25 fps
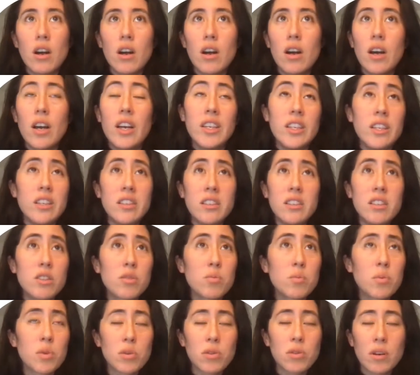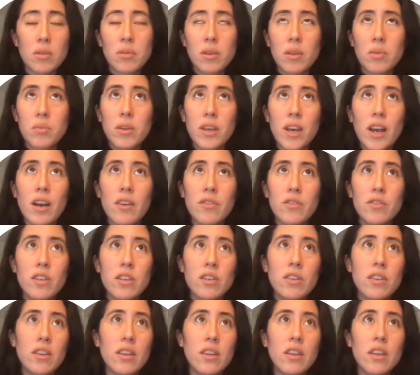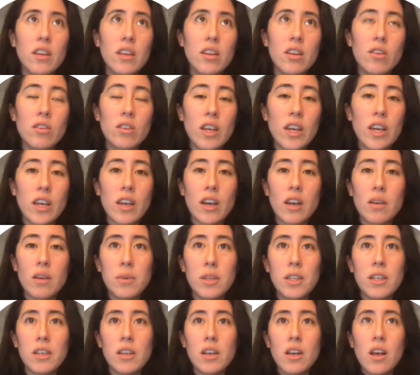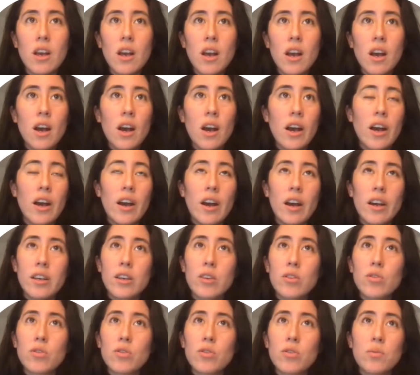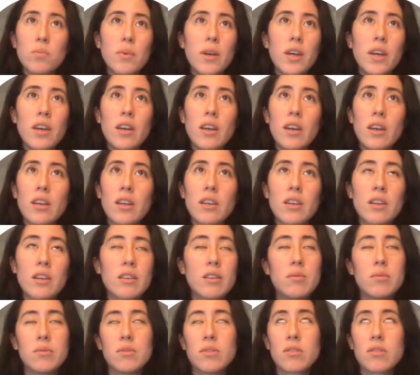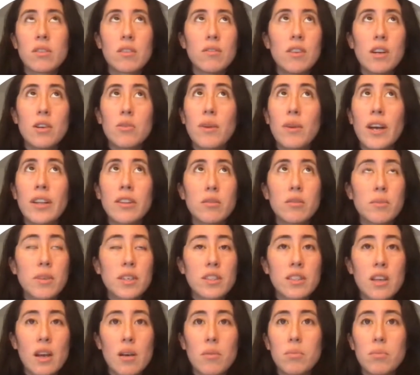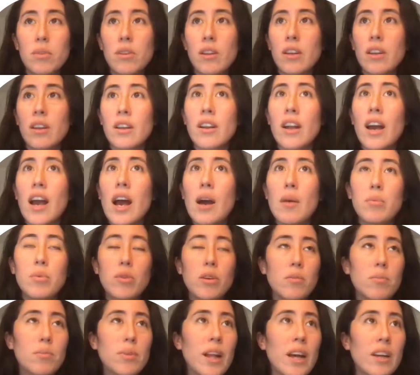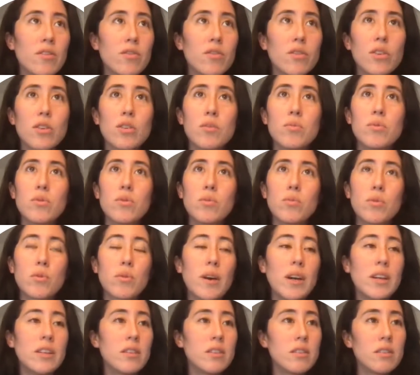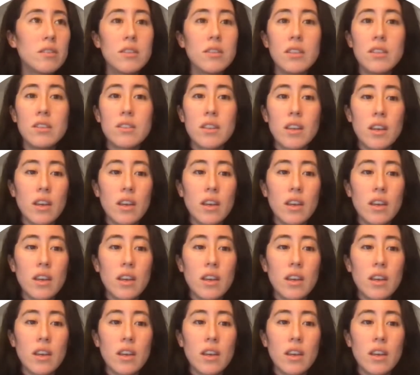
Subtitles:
in this program that we have, they're thinking, okay, I could make, just giving a random example, like an app or a platform to provide this